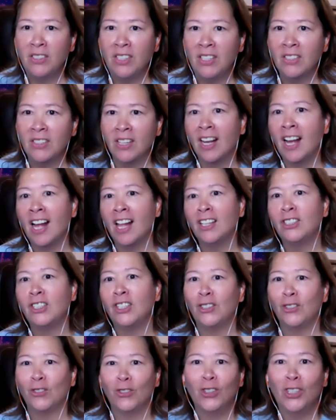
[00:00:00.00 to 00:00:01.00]
in psychology
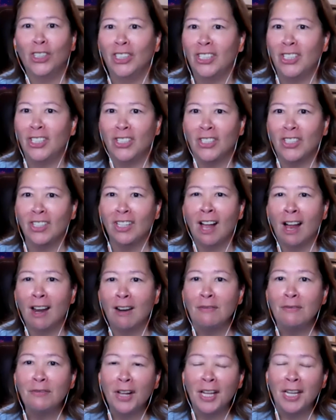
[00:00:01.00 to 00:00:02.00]
is really just a lot
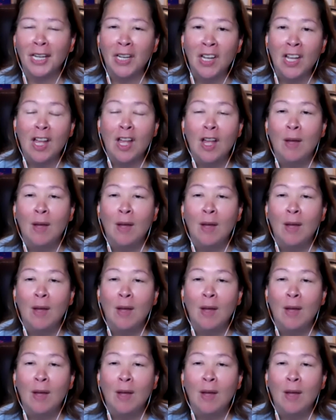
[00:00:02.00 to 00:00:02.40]
of fun